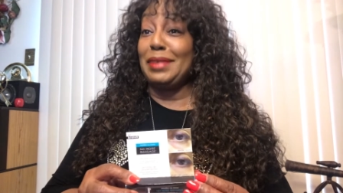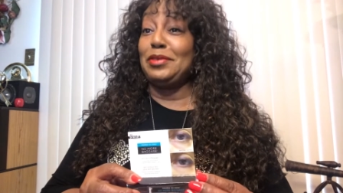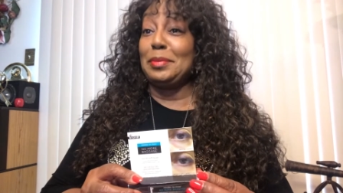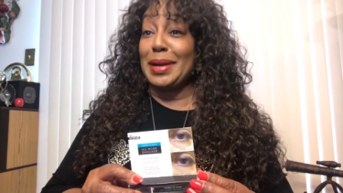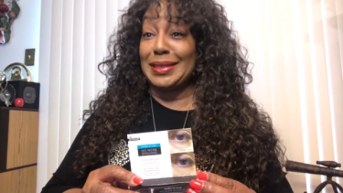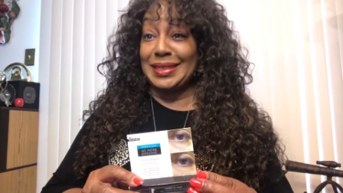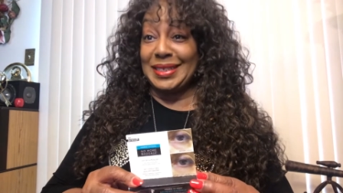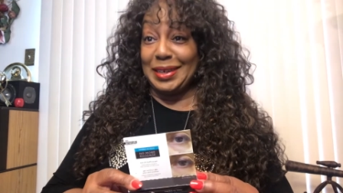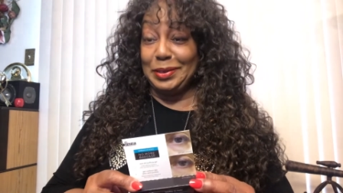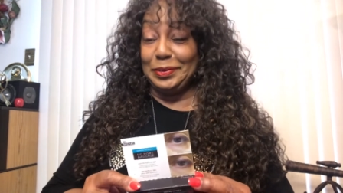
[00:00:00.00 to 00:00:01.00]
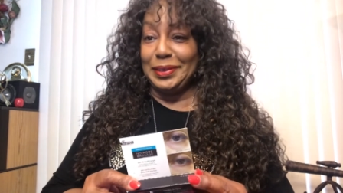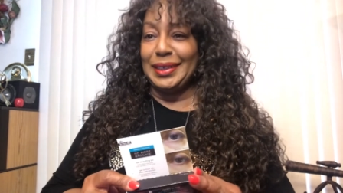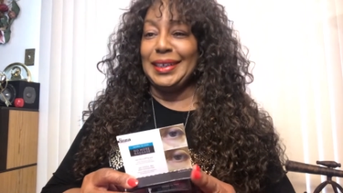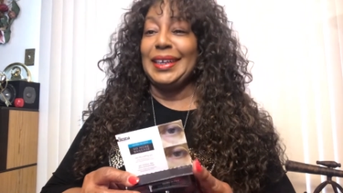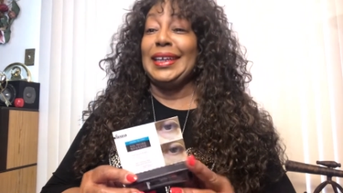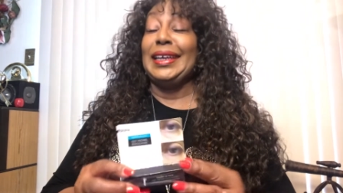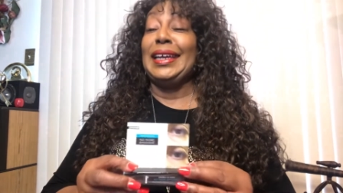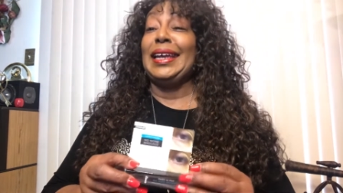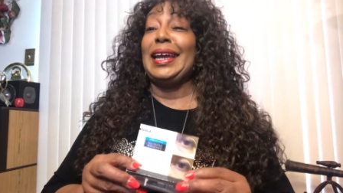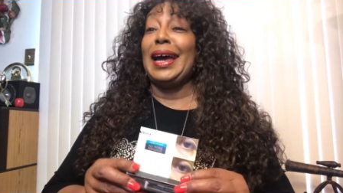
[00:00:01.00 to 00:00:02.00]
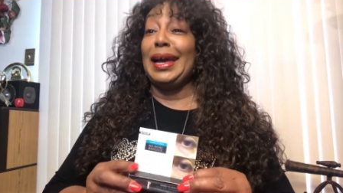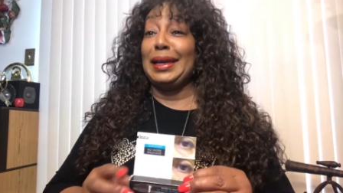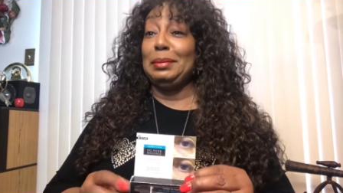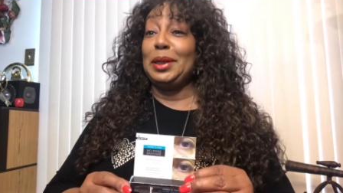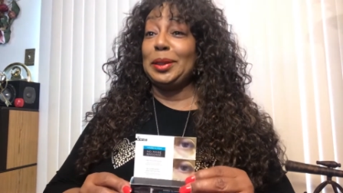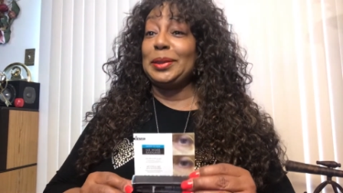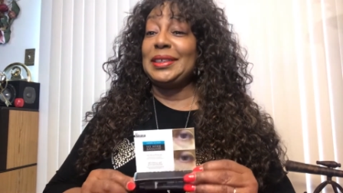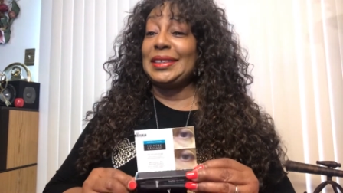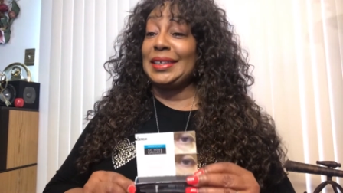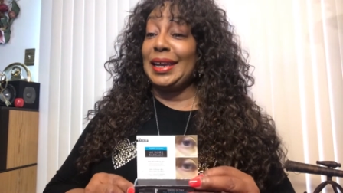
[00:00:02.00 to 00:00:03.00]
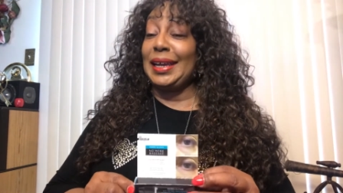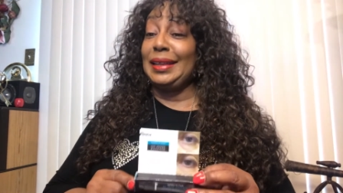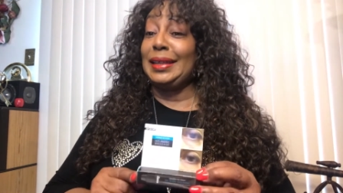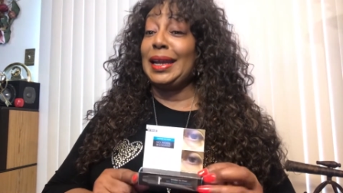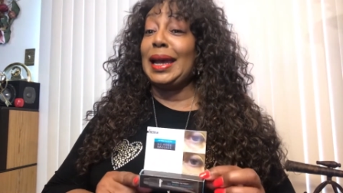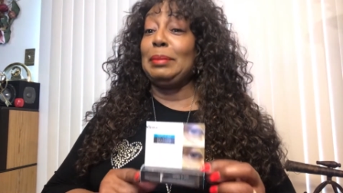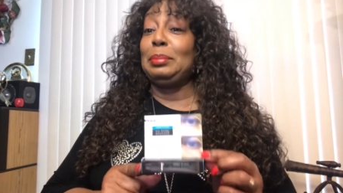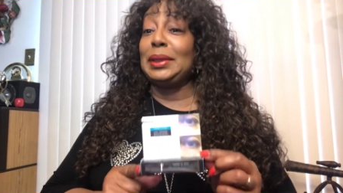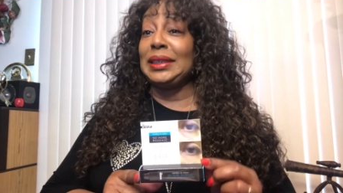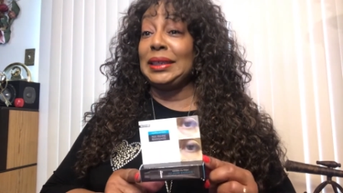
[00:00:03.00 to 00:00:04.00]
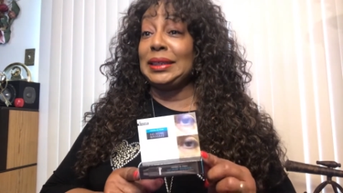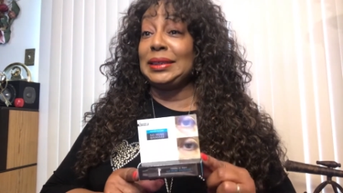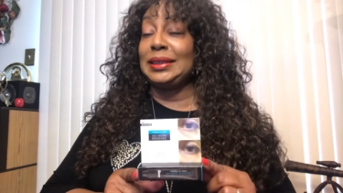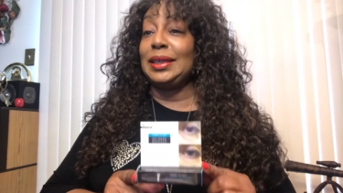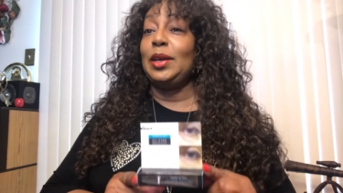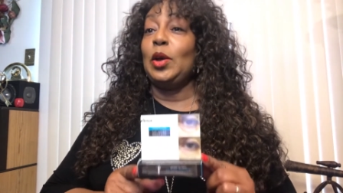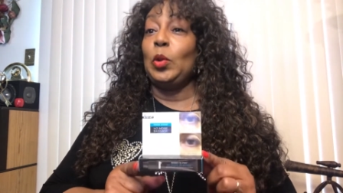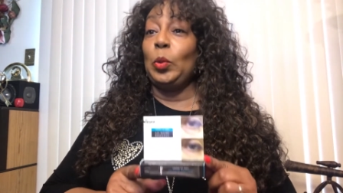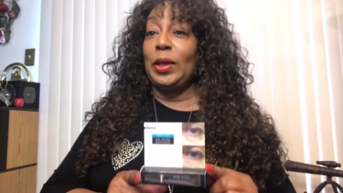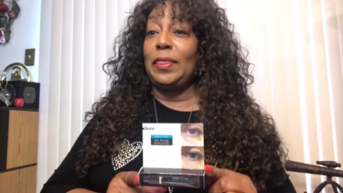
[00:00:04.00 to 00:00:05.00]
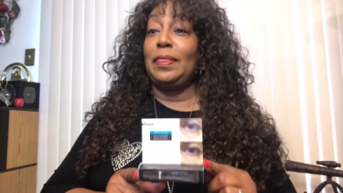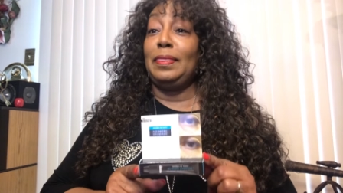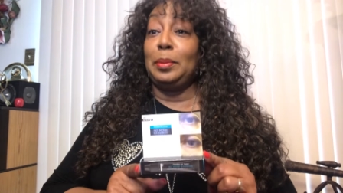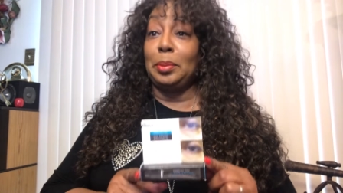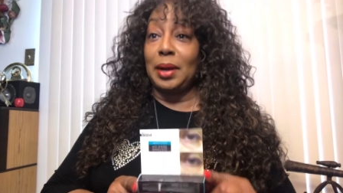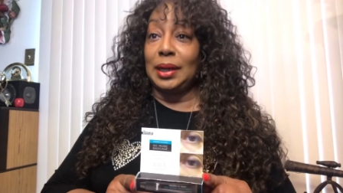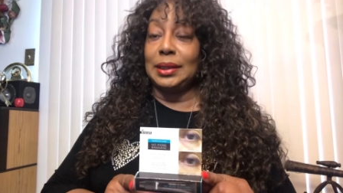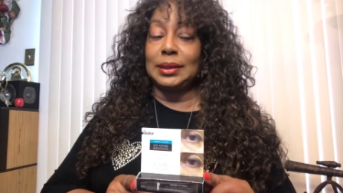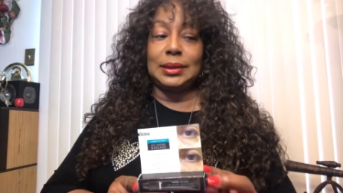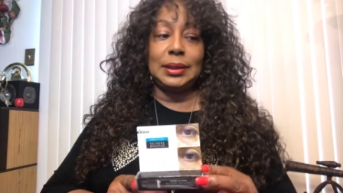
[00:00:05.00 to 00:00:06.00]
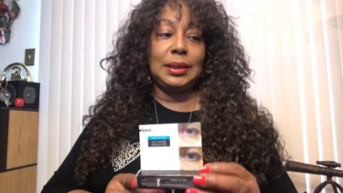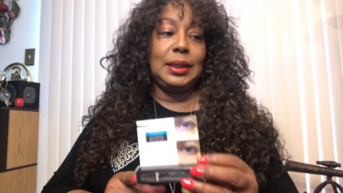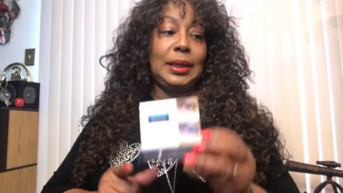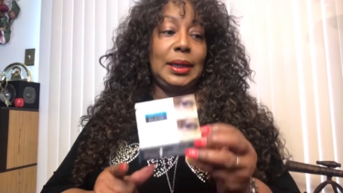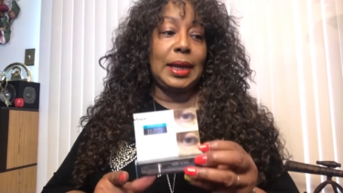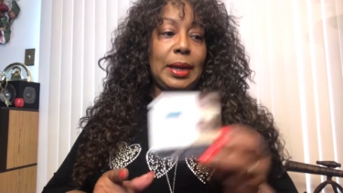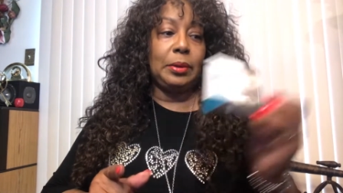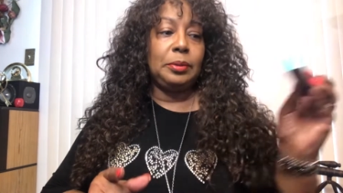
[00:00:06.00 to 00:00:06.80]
it for myself. And I am here to say that I am pleased with the product. Now,